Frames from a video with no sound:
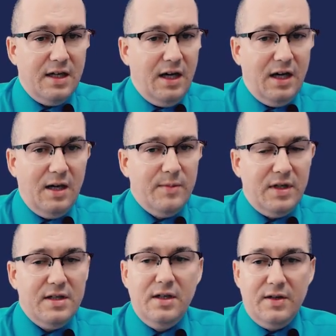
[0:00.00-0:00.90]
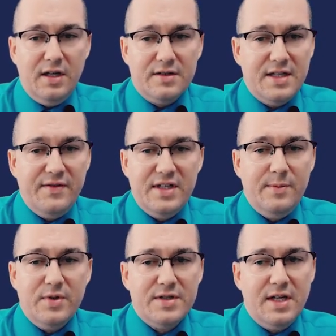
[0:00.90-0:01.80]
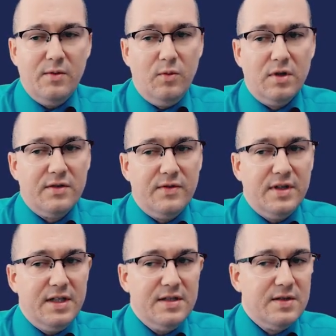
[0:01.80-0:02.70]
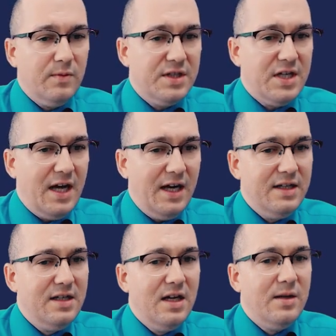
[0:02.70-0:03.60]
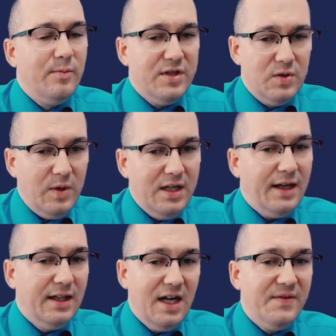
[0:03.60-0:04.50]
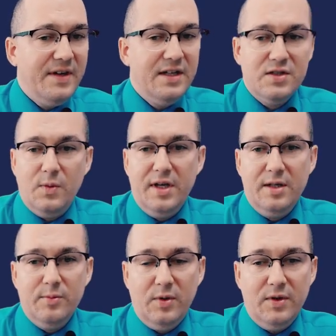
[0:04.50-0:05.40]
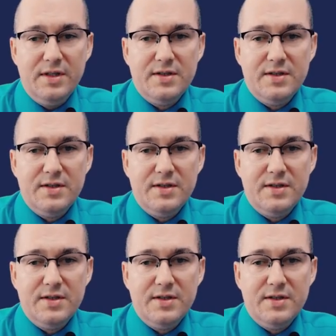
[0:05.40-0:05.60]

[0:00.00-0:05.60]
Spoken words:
Here 17% worked for these which had between 11 and 20 employees.